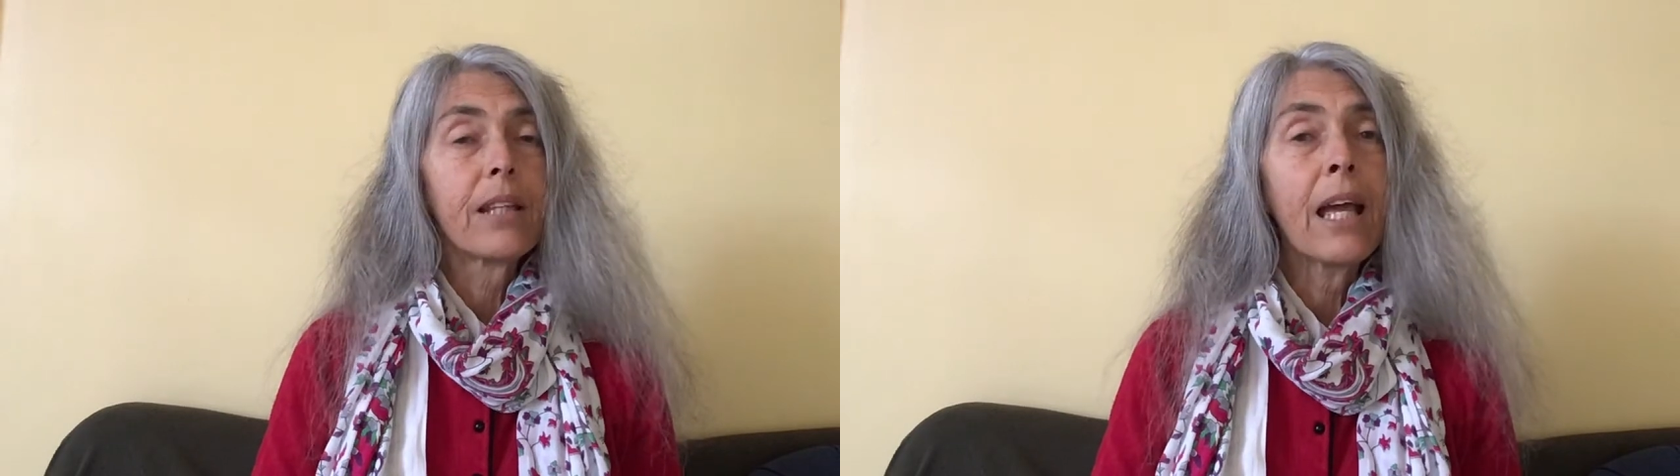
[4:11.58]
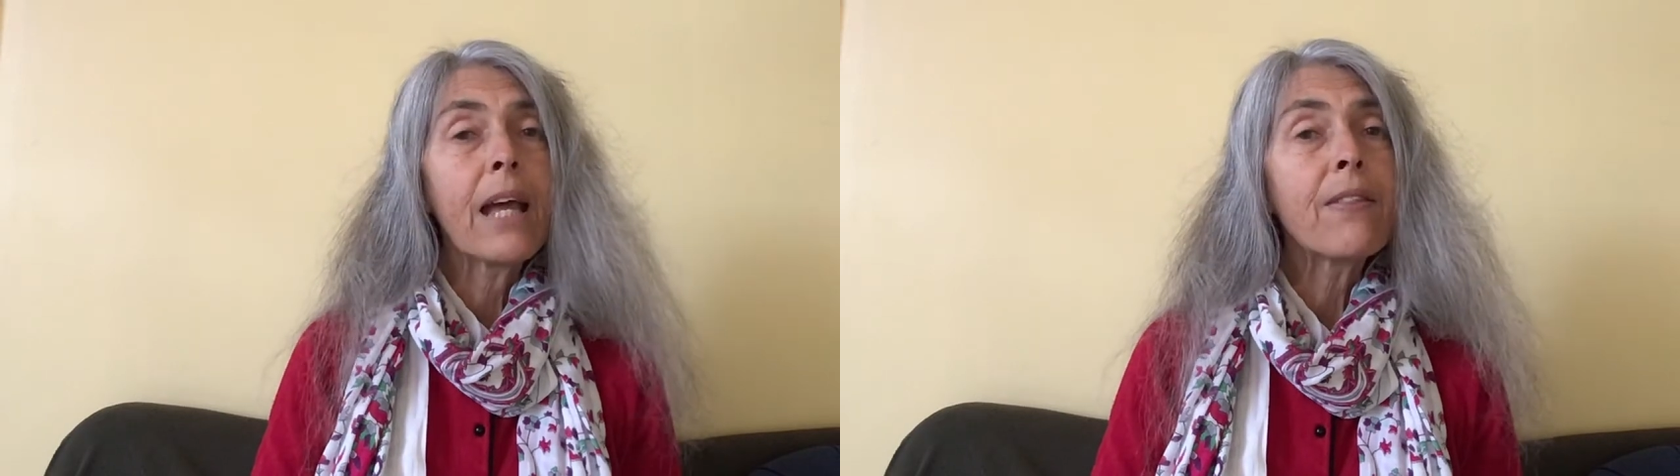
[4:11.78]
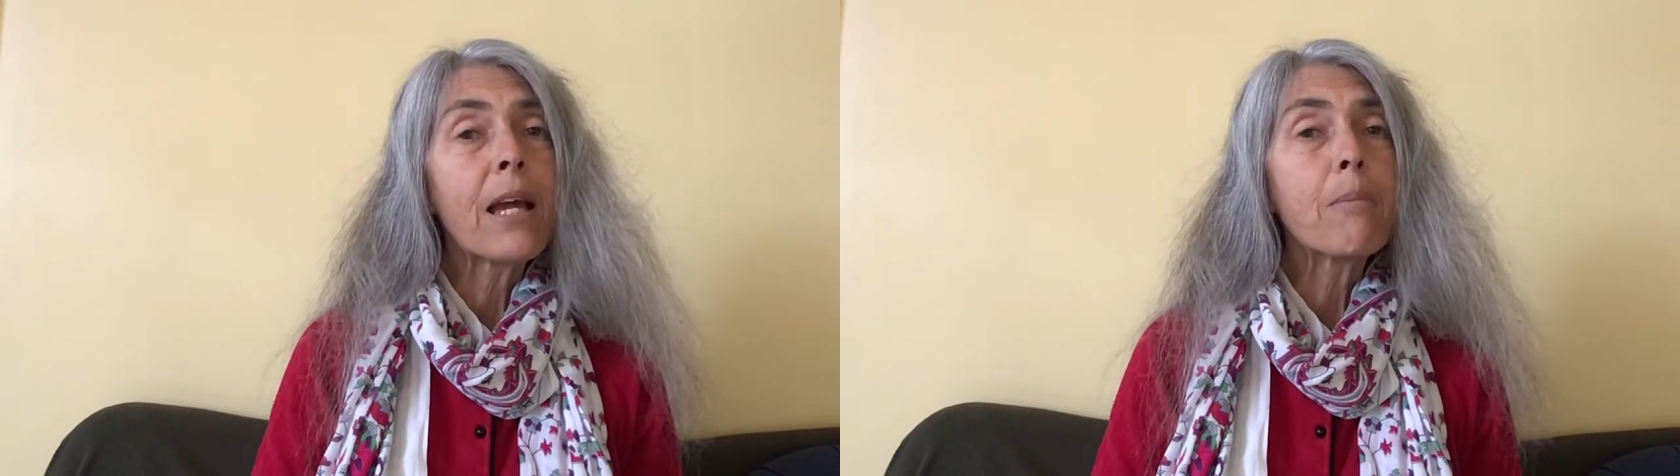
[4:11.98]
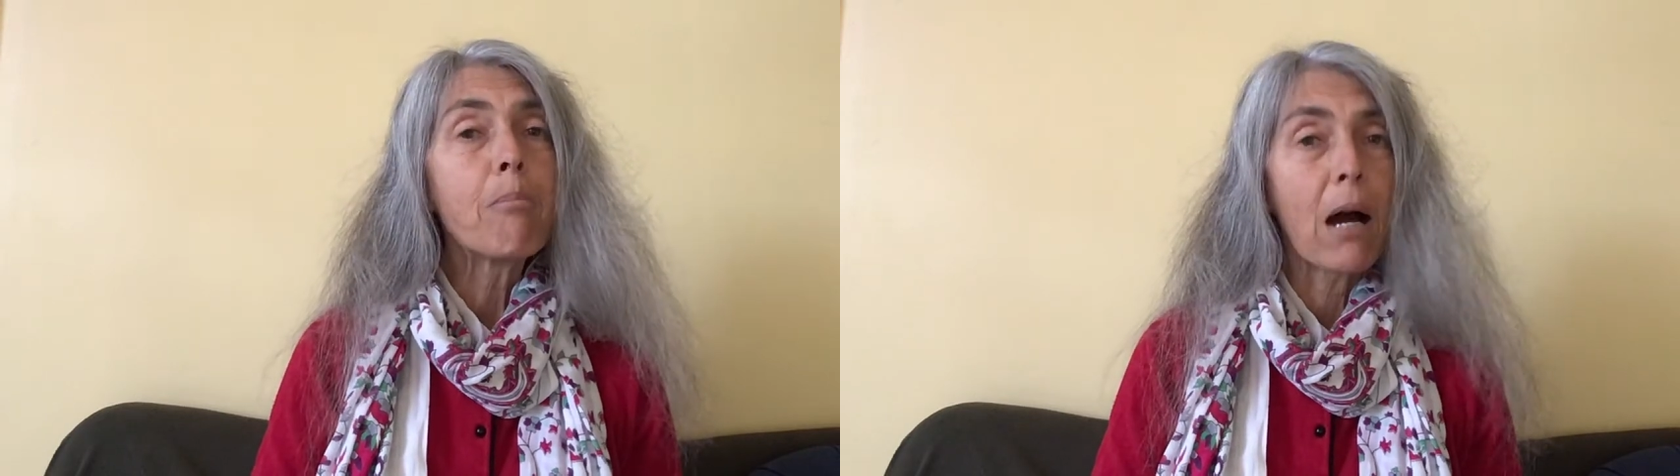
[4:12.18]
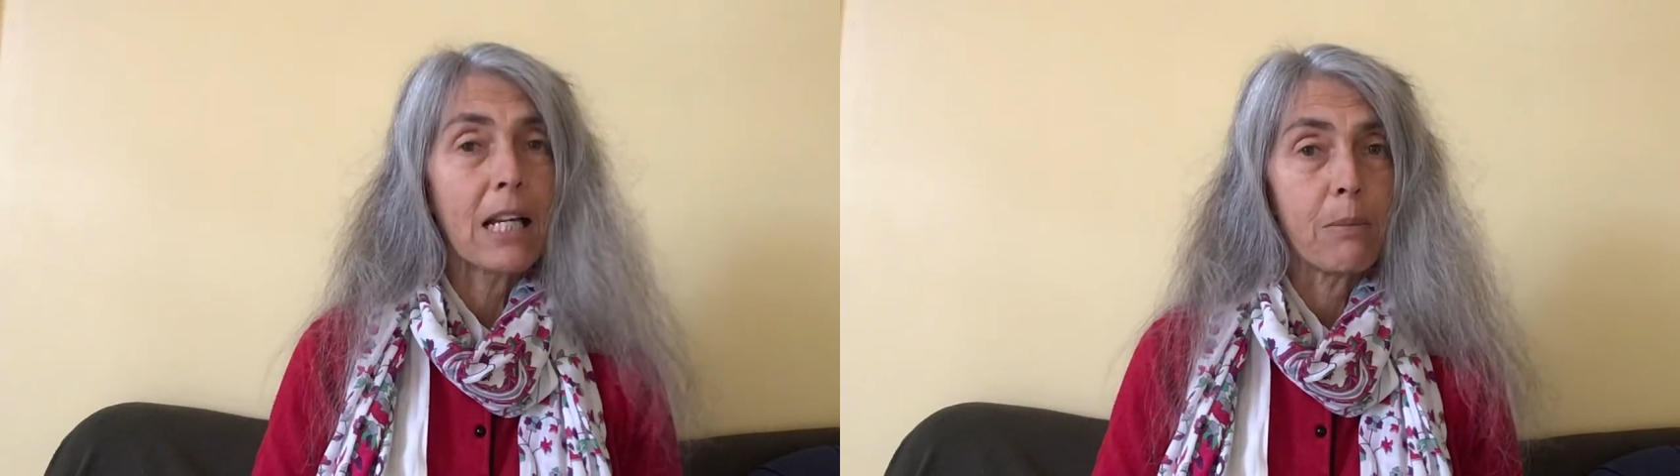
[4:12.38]
and they
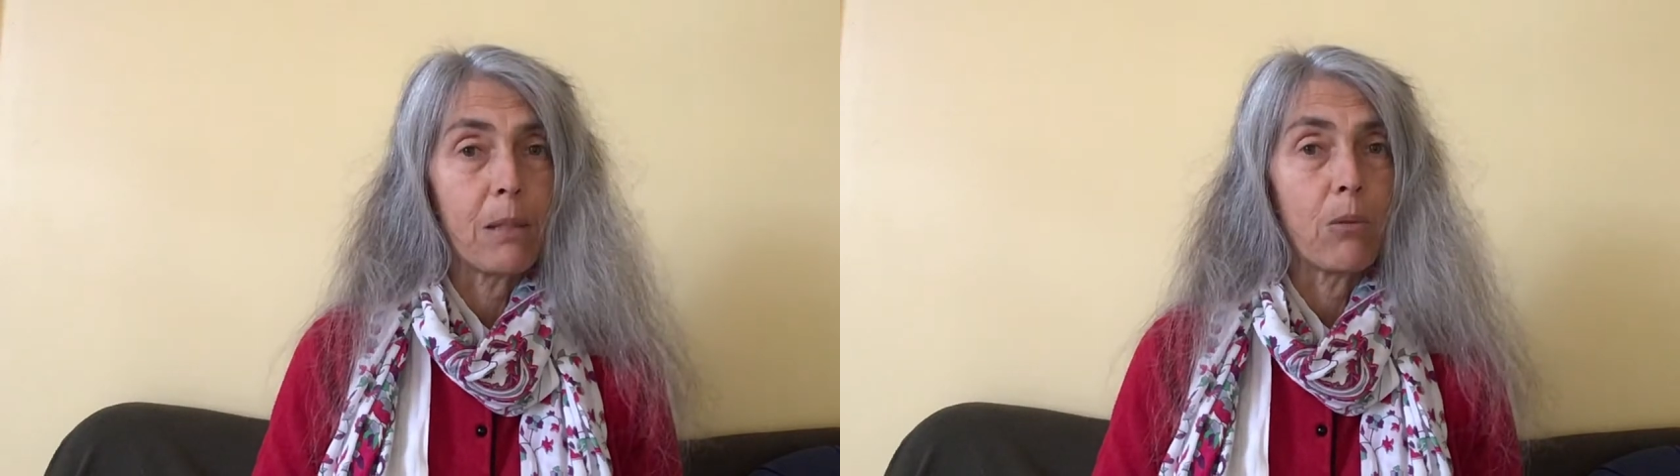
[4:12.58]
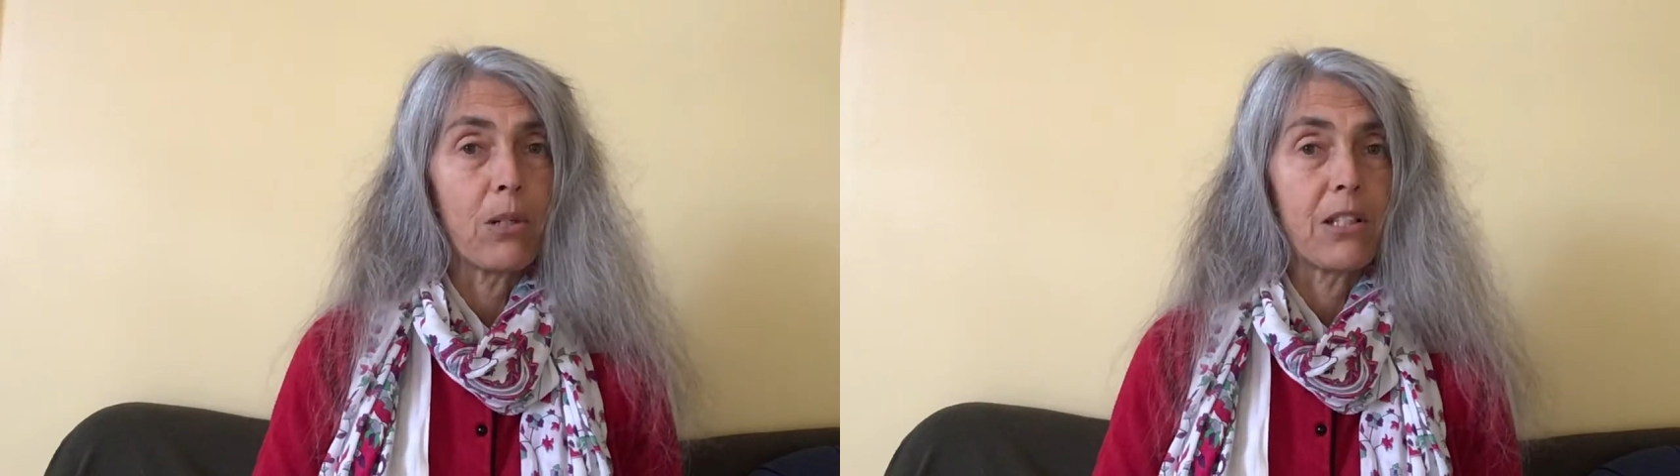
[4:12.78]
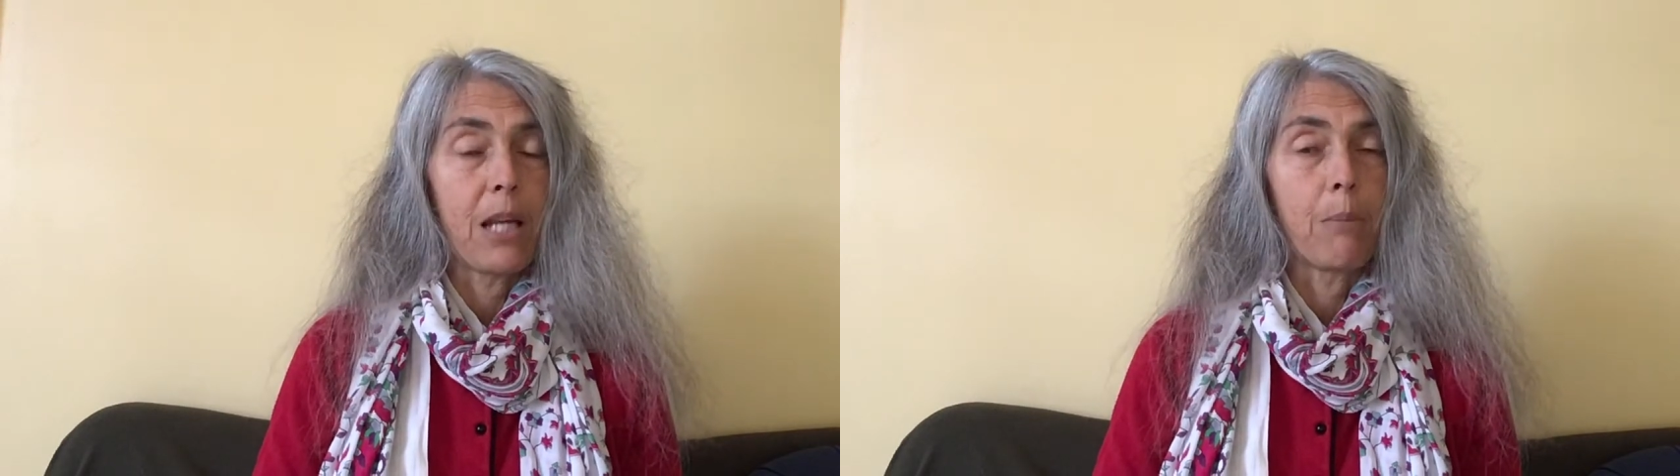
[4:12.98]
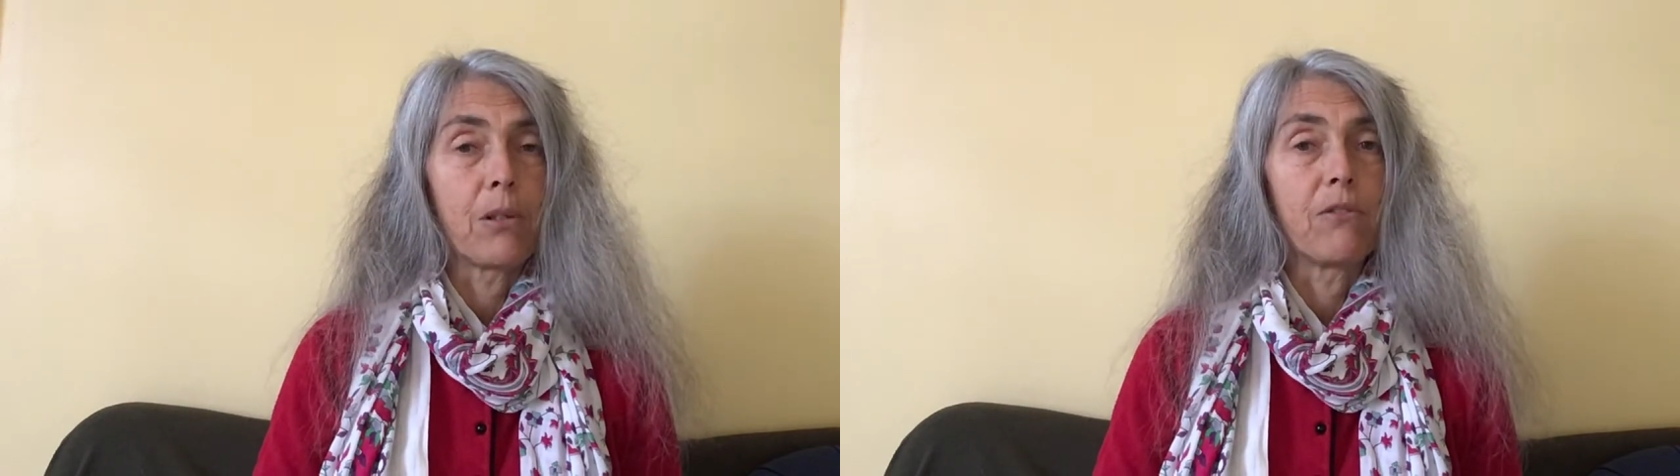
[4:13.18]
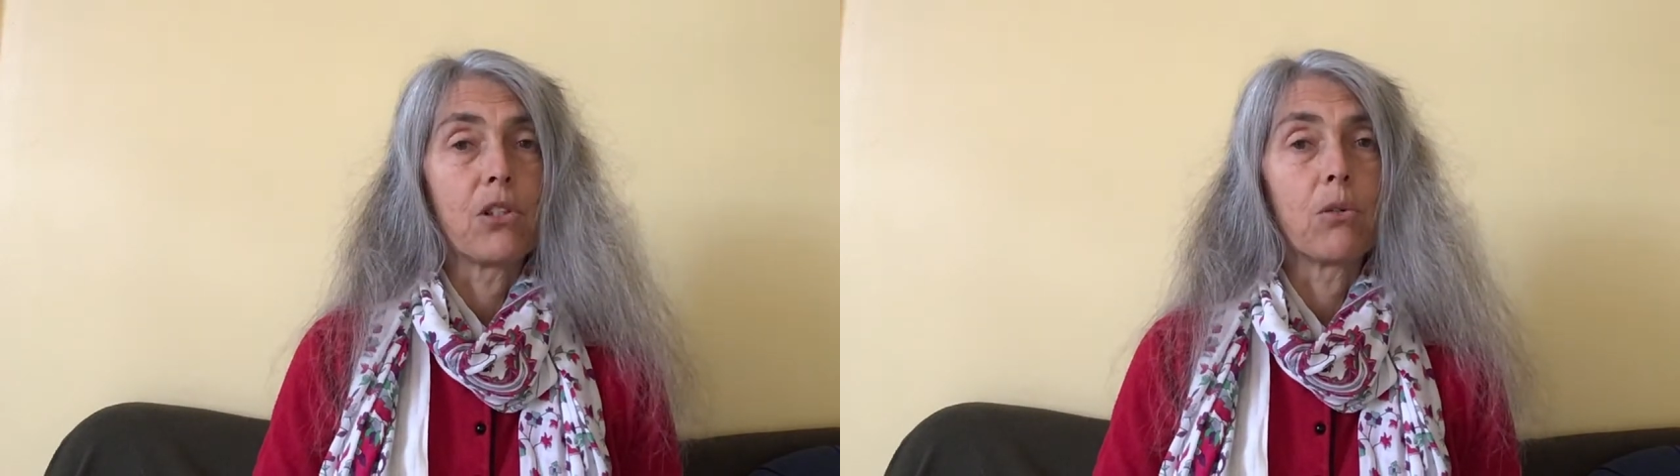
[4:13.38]
might be
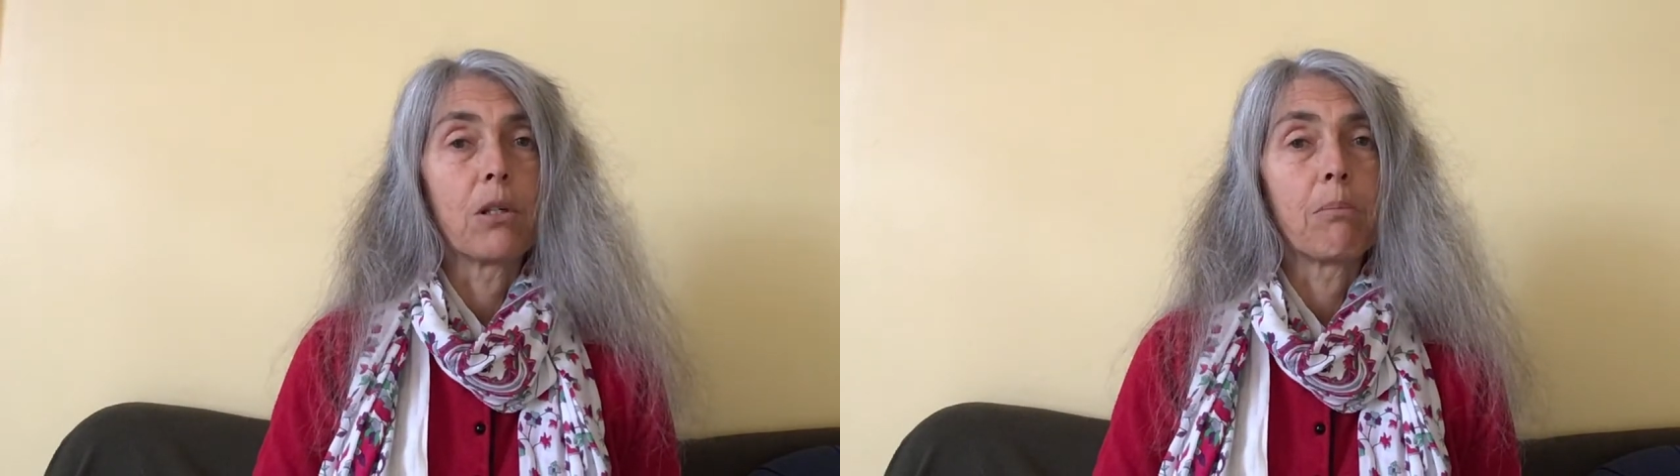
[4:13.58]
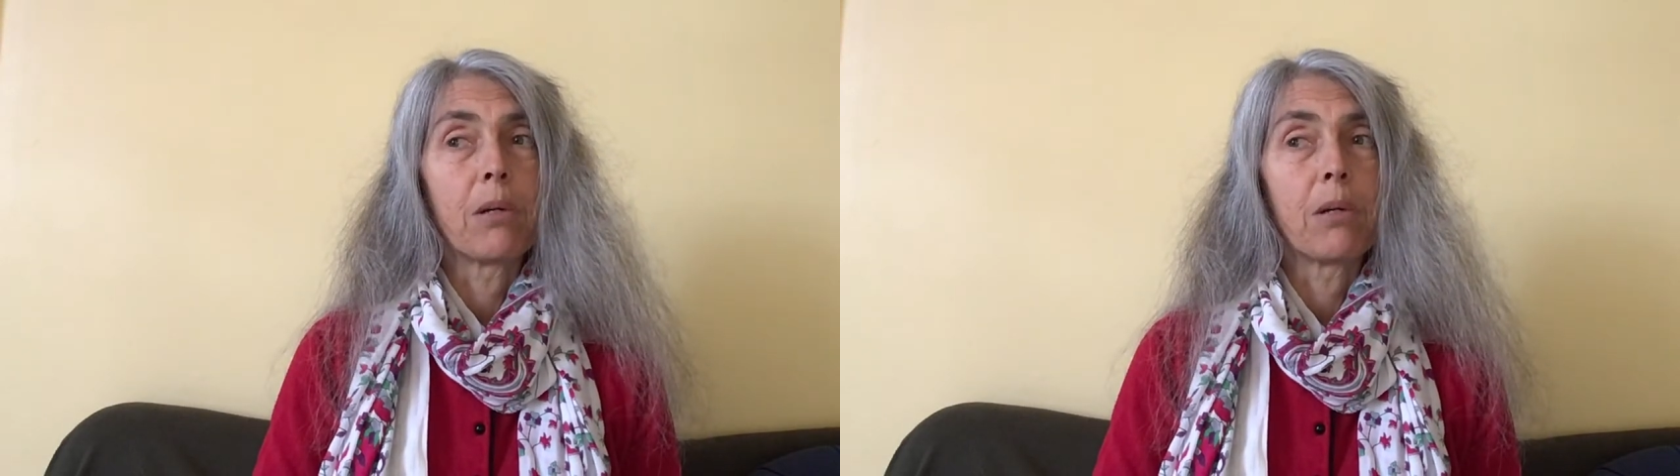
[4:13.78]
receptive to it.